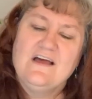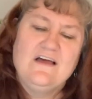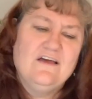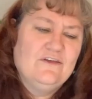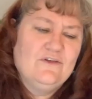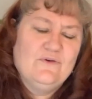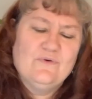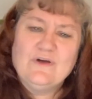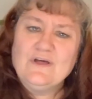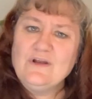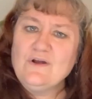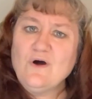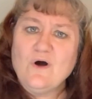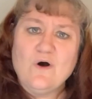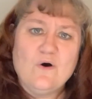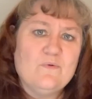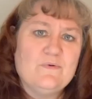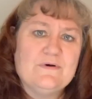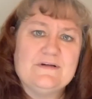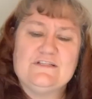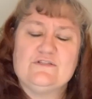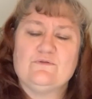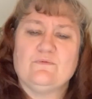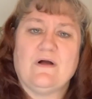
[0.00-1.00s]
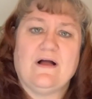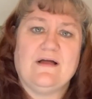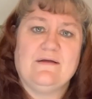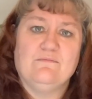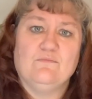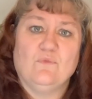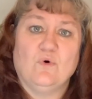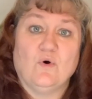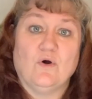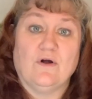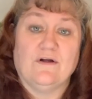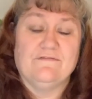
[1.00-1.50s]
You can always write
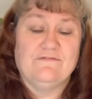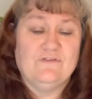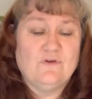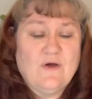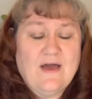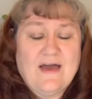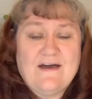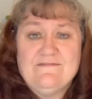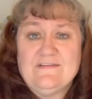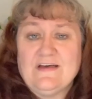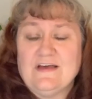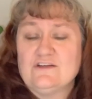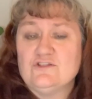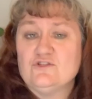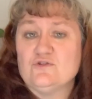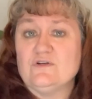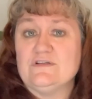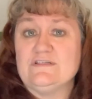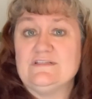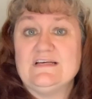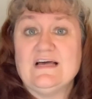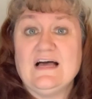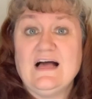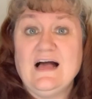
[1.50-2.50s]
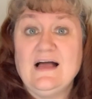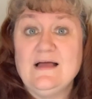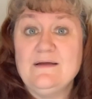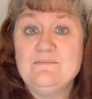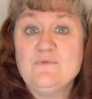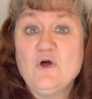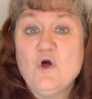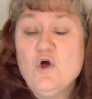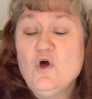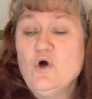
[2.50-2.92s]
more. If you have extra time,